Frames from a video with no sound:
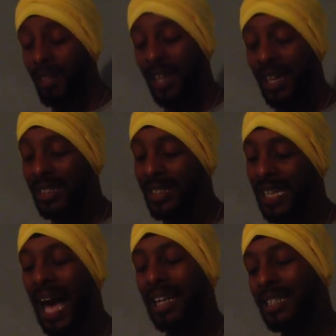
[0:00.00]
The
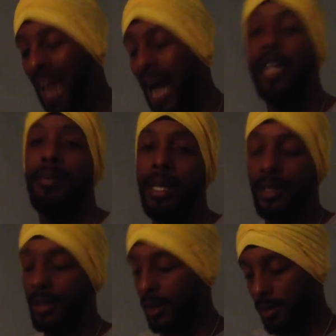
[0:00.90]
exact
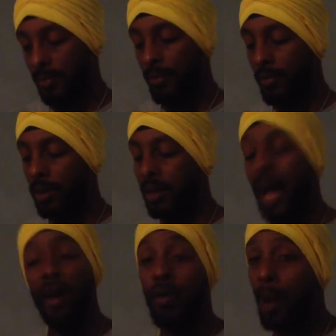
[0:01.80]
document,
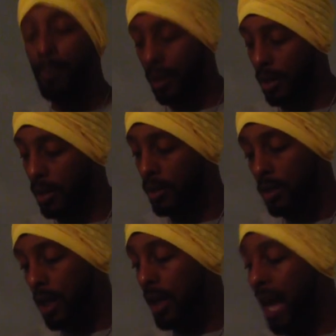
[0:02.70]
not a replica,
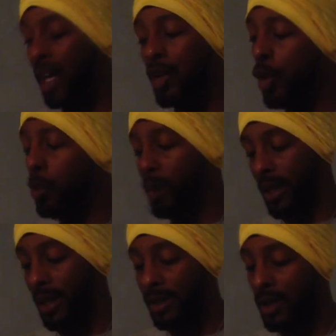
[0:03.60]
not a
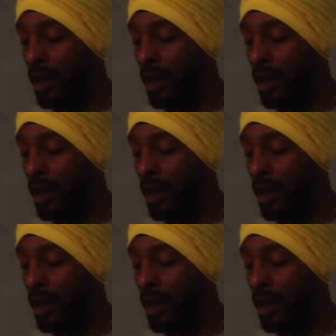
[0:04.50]
duplicate.